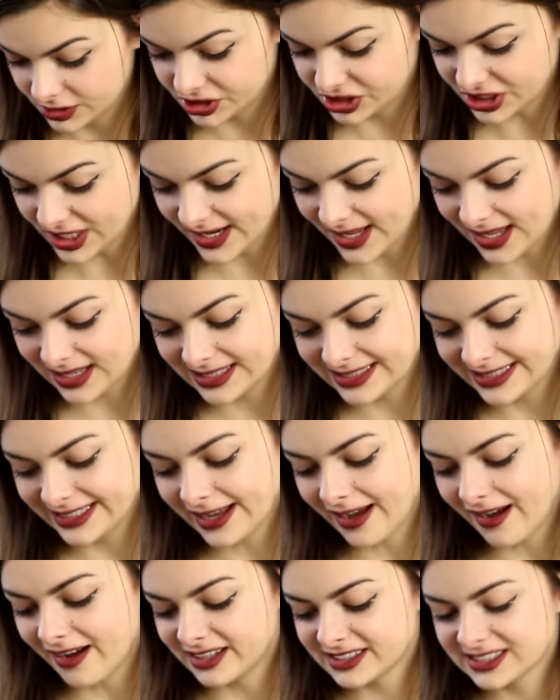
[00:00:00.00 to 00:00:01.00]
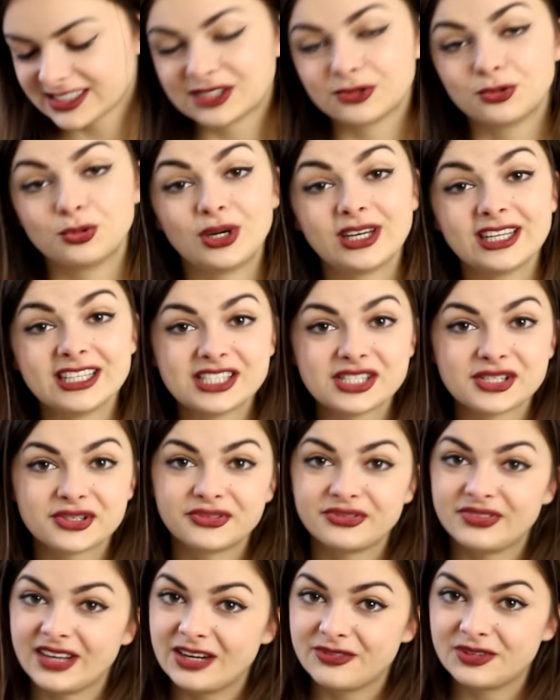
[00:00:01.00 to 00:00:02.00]
Jenna Lily asks, what is your
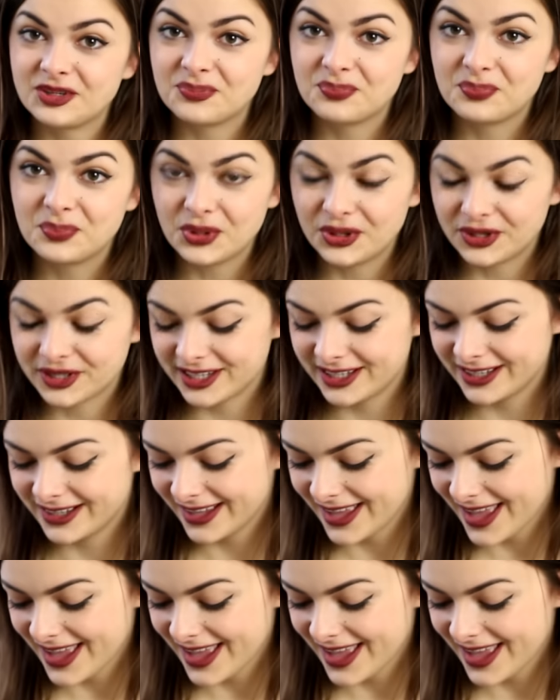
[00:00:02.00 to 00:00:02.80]
favorite book?